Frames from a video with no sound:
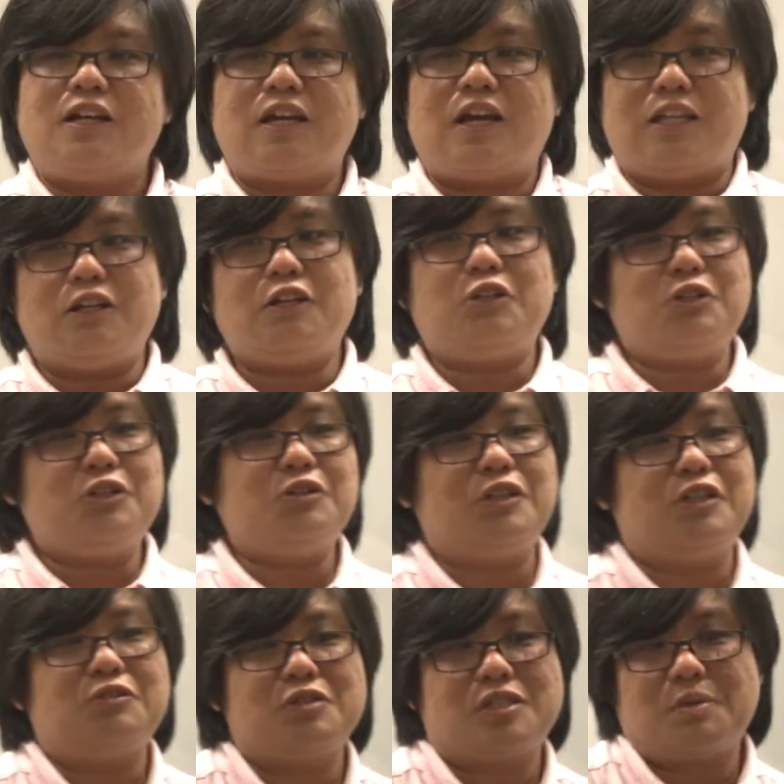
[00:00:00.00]
can include you
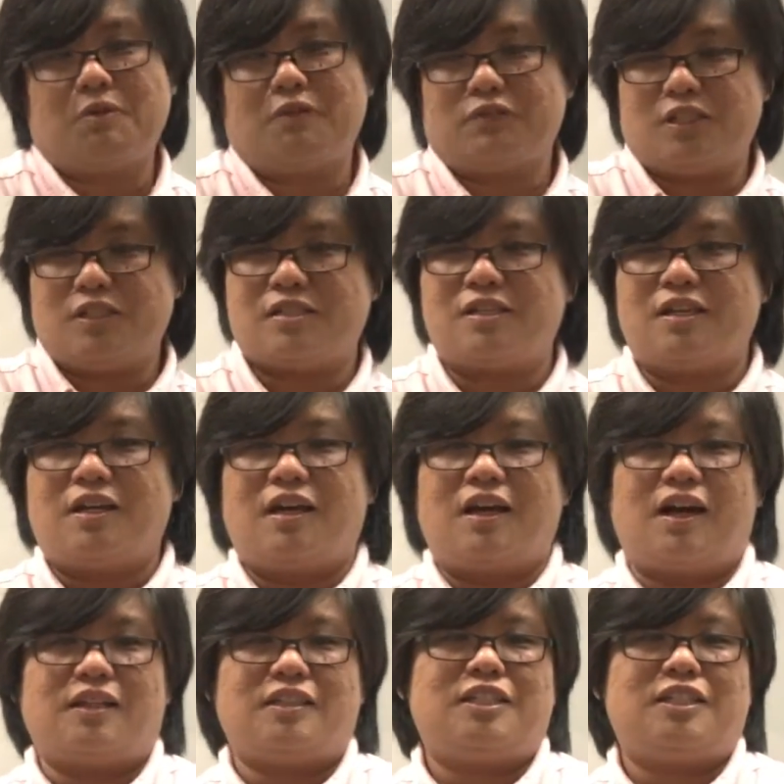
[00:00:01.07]
into some of this uh,